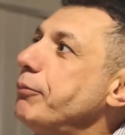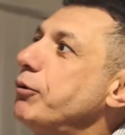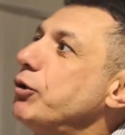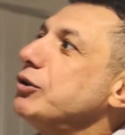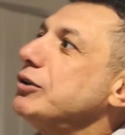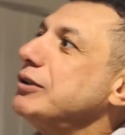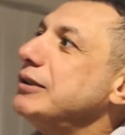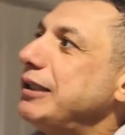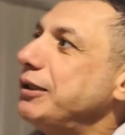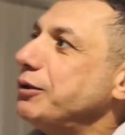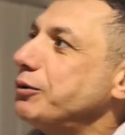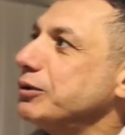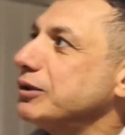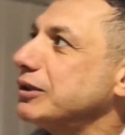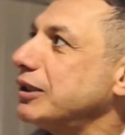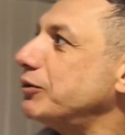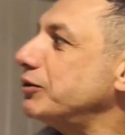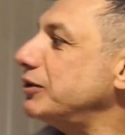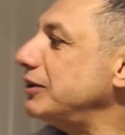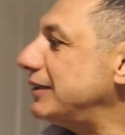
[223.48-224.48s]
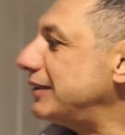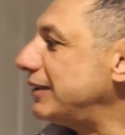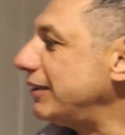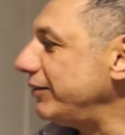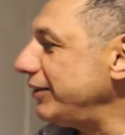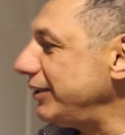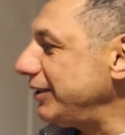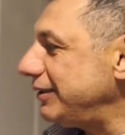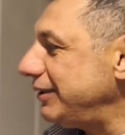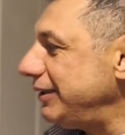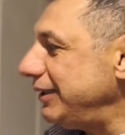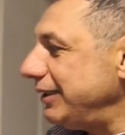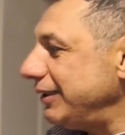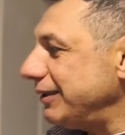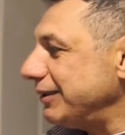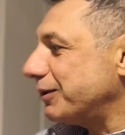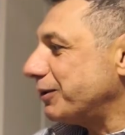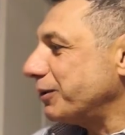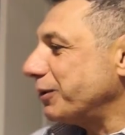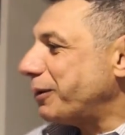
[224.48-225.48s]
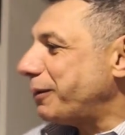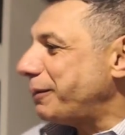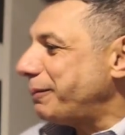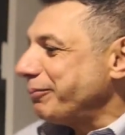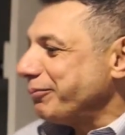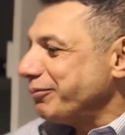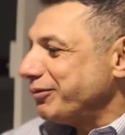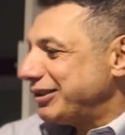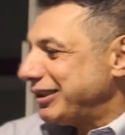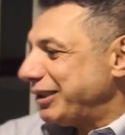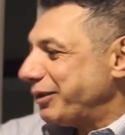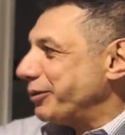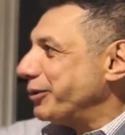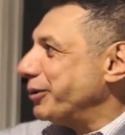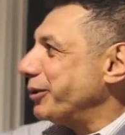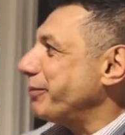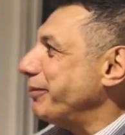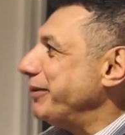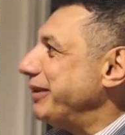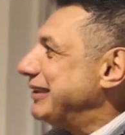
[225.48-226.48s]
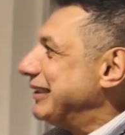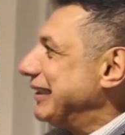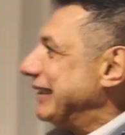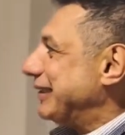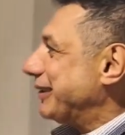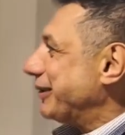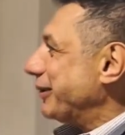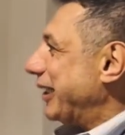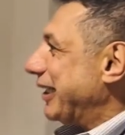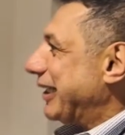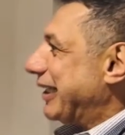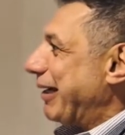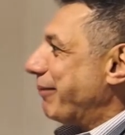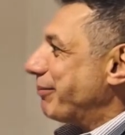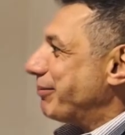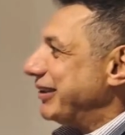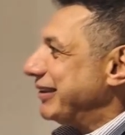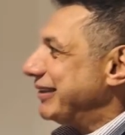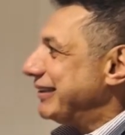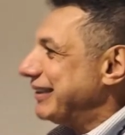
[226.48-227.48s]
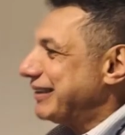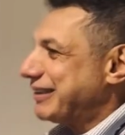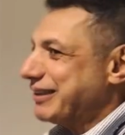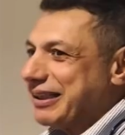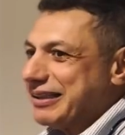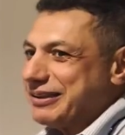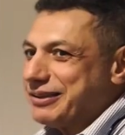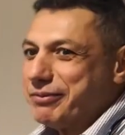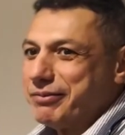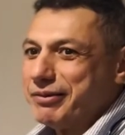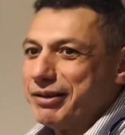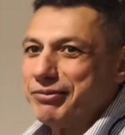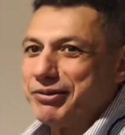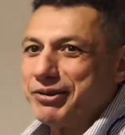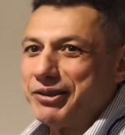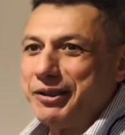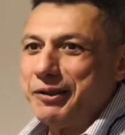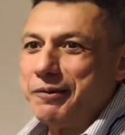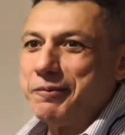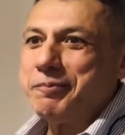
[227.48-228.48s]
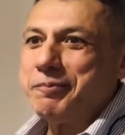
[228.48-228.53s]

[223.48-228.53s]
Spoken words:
birthday in 2017, so they wrote me this, so I kept this as a memory.